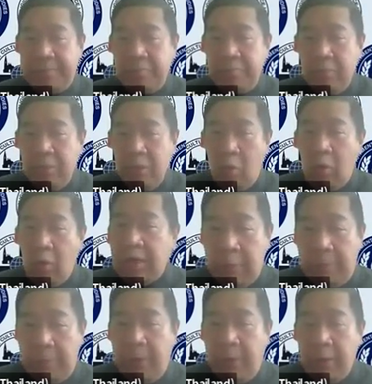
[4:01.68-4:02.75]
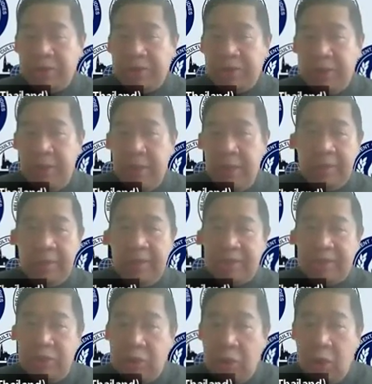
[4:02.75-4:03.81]
or anthropology. There's
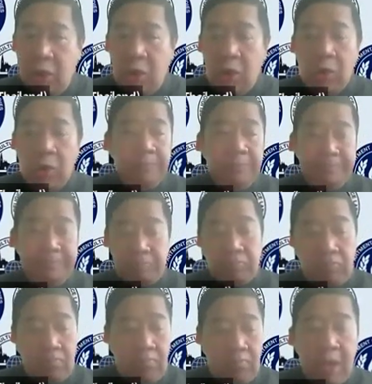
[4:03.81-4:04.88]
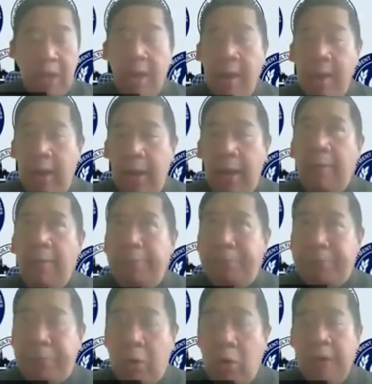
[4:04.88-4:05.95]
no
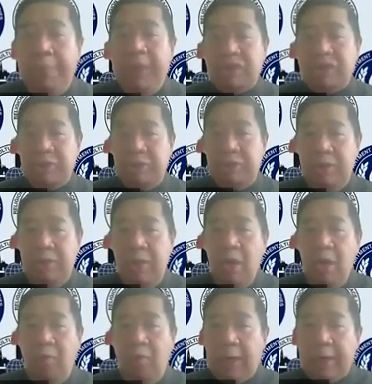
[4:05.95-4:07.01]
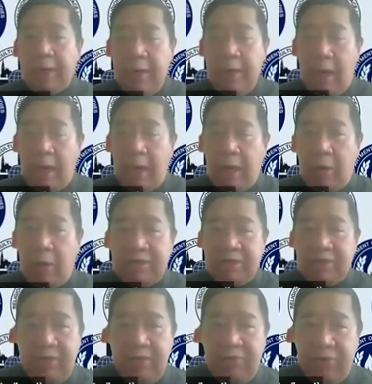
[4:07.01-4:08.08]
prohibition of working across the
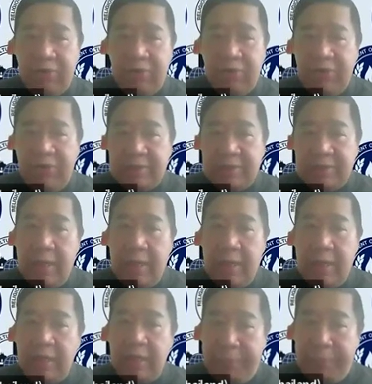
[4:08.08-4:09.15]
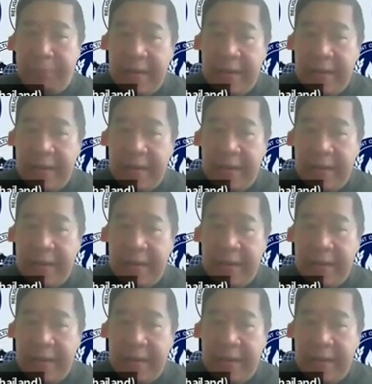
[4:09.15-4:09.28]
different fields. It depends